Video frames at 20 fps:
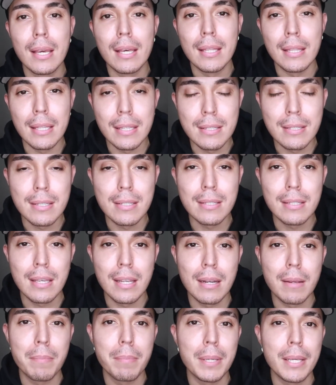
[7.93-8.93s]
this is
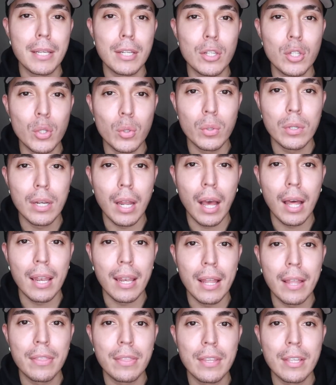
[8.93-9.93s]
gonna be do not
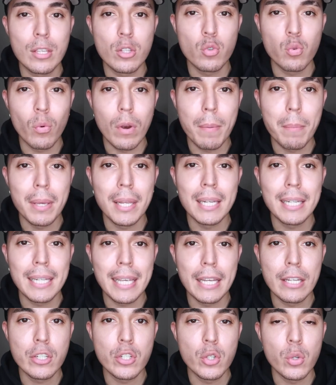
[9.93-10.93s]
let these women
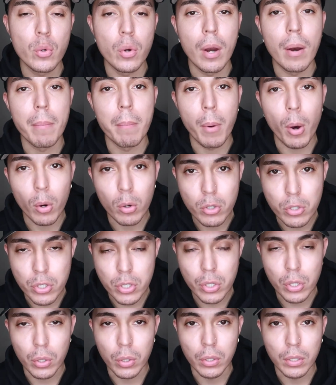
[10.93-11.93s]
get you
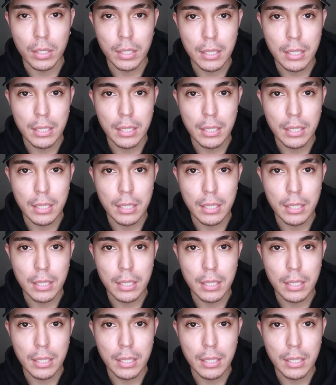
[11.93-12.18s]
emotional.